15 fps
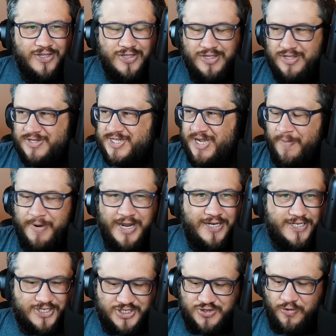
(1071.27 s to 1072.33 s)
somebody
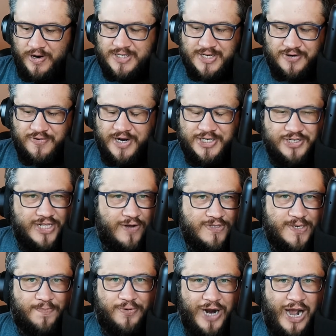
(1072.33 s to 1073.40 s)
destroys a creature that was
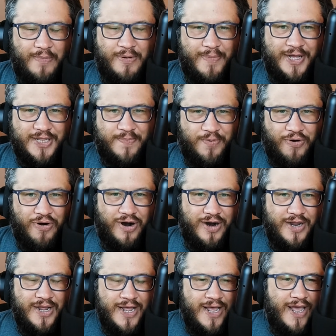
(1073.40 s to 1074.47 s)
a problem on the
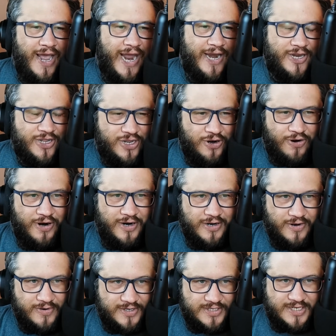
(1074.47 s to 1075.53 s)
board, and your
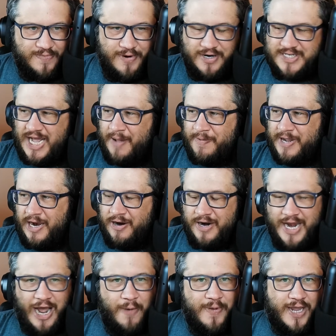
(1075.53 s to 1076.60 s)
Dimir Doppelganger
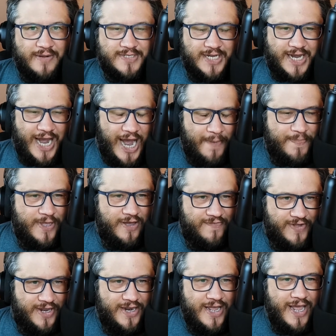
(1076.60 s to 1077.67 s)
now becomes a copy of
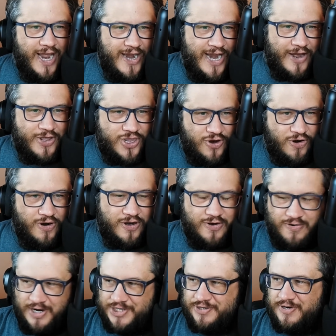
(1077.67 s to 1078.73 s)
it, and now your
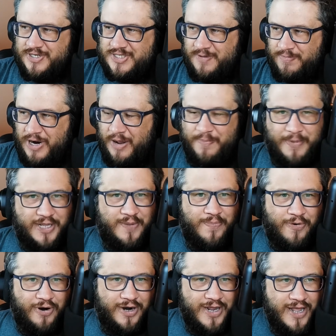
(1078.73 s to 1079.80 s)
creature is the problem on the
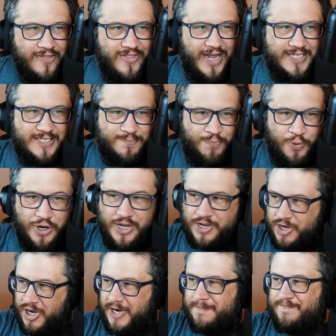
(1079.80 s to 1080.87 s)
board. That's pretty
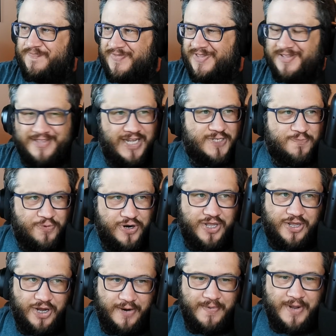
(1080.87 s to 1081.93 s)
good. That's pretty good.